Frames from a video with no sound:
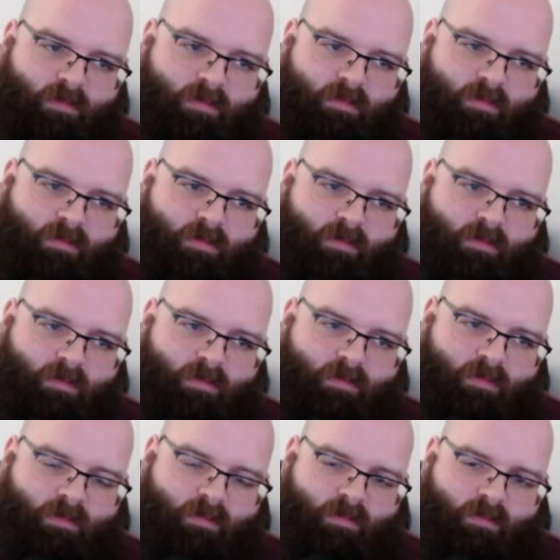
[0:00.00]

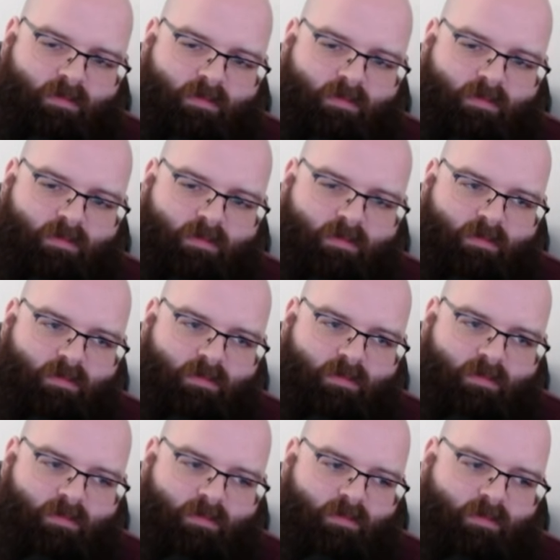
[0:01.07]

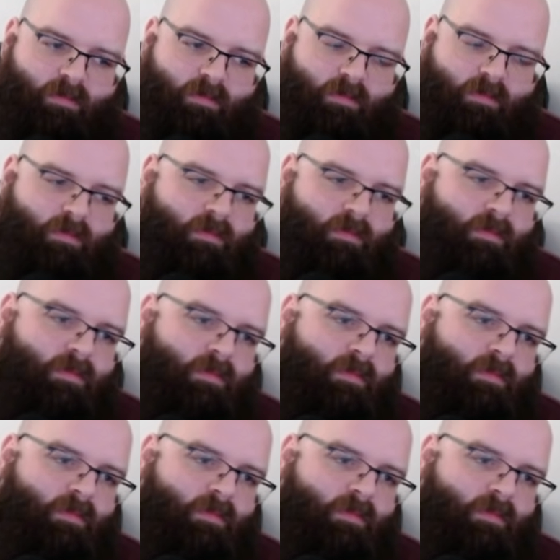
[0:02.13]
The person shown says nothing.